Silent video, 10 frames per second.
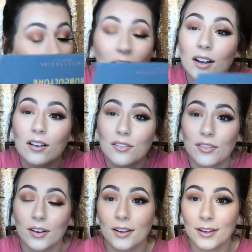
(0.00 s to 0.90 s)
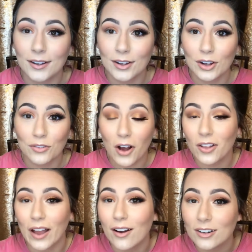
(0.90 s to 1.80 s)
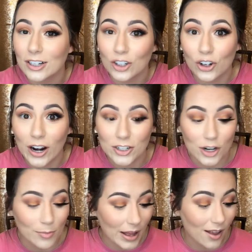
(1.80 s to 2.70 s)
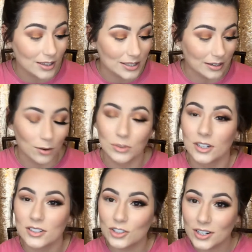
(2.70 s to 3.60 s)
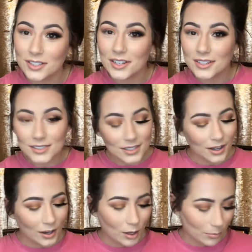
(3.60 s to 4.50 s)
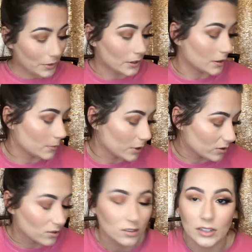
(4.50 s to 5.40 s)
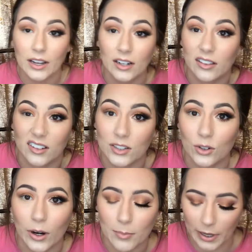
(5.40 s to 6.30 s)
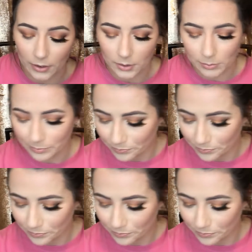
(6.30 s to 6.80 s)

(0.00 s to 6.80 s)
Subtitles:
of fallout in your eyeshadow palettes, then I would not suggest this. But other than that, I think it's a great palette.